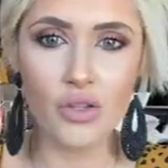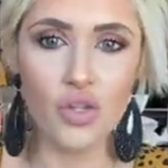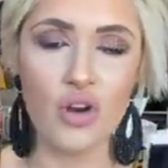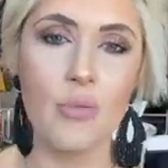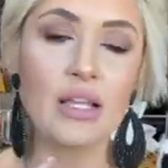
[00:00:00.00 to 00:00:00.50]

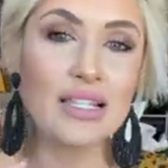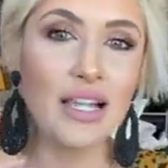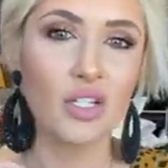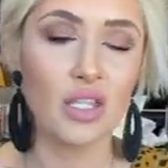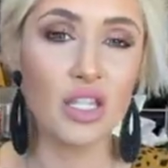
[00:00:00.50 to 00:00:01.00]
Ceramic is
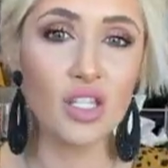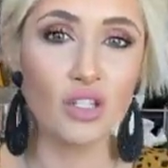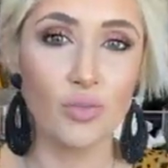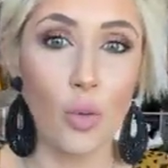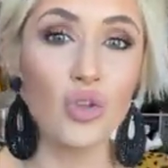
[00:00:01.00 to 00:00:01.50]
actually the
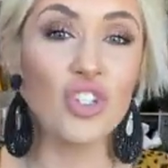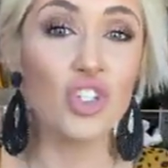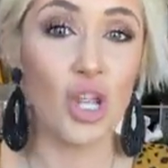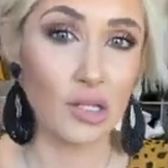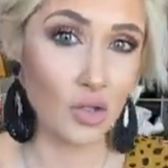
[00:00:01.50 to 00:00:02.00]
most
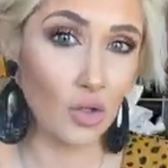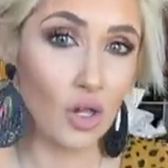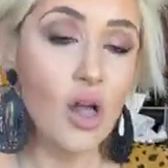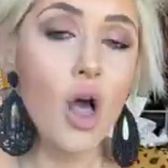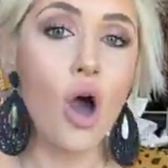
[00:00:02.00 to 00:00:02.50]

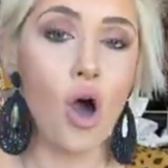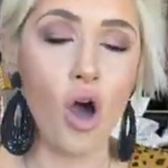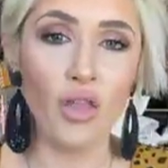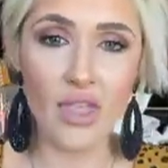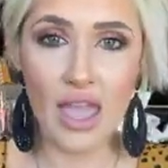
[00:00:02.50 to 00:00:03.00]
gentle
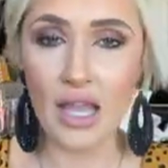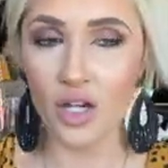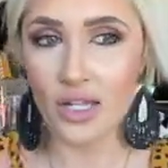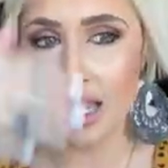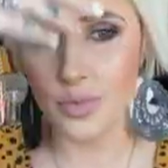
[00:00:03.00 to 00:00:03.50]
on that hair
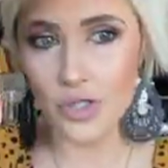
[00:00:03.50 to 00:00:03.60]
type.